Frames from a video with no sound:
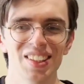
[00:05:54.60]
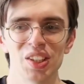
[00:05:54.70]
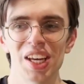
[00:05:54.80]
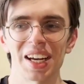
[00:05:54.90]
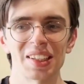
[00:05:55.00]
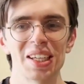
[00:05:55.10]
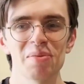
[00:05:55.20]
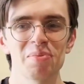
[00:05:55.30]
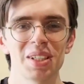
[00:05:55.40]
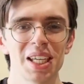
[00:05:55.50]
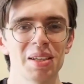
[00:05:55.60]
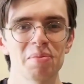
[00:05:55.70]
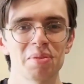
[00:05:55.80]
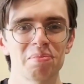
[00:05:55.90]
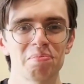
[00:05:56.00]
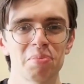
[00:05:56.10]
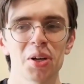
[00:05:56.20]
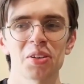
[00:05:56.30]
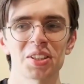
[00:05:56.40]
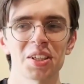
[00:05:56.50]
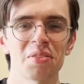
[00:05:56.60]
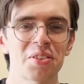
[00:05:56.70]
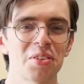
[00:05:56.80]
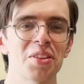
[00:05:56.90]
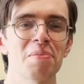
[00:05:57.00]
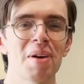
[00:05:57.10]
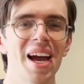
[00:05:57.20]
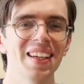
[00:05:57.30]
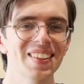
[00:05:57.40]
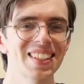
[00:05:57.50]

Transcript: yeah, keep putting yourself through the pain.